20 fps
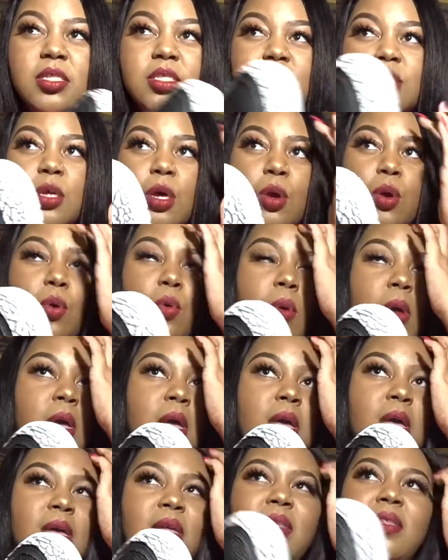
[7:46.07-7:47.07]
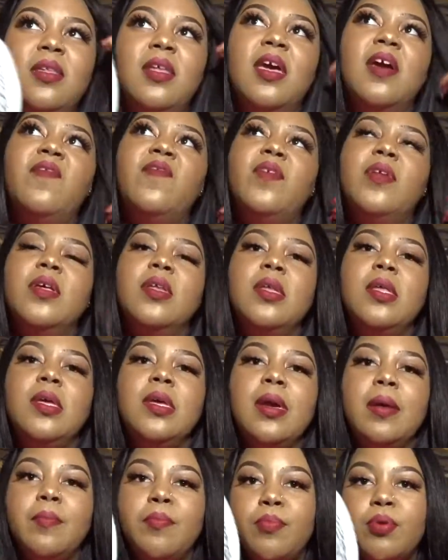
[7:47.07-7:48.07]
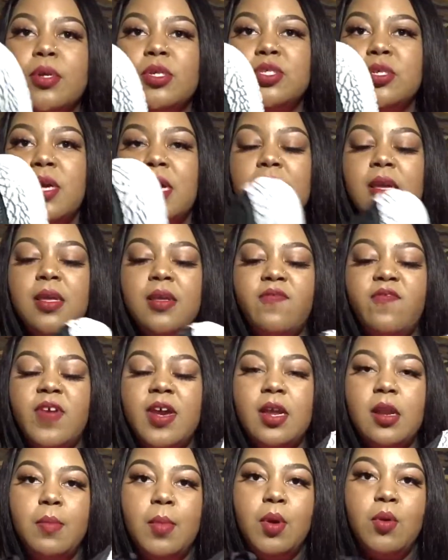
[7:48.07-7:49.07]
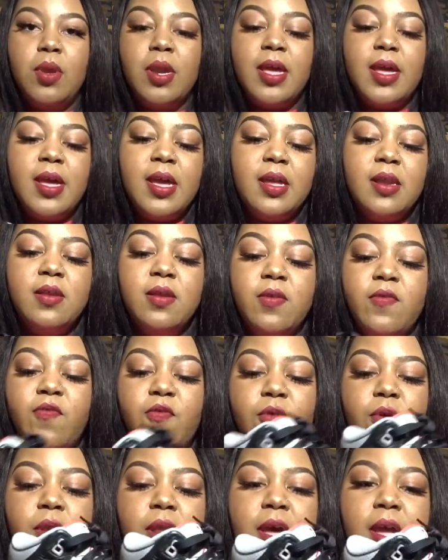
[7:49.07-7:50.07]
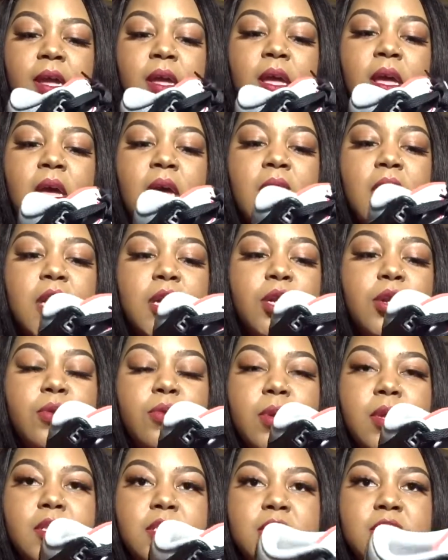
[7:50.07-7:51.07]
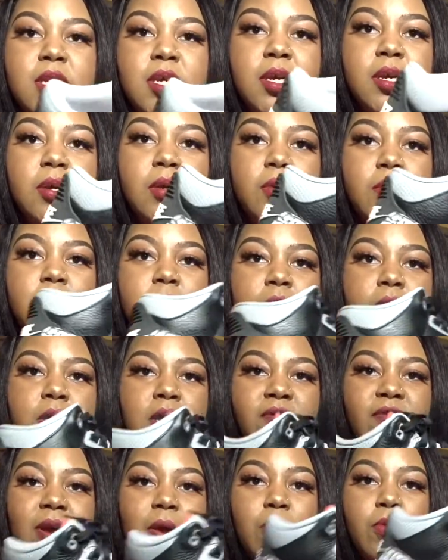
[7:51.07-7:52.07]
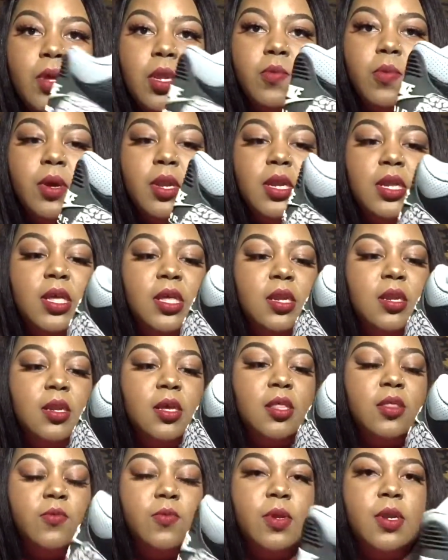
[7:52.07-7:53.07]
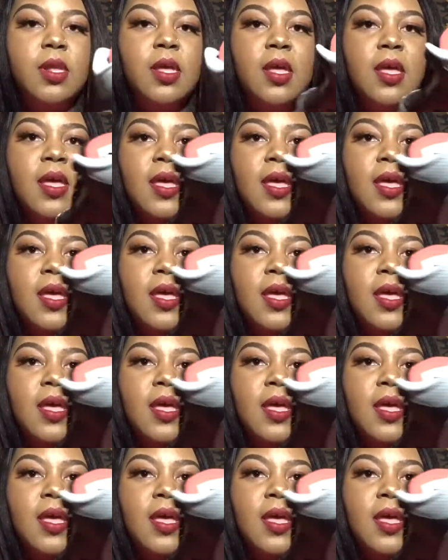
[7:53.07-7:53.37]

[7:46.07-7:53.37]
So definitely, I'm pretty sure I can find them online for like under retail if I really wanted to get another one.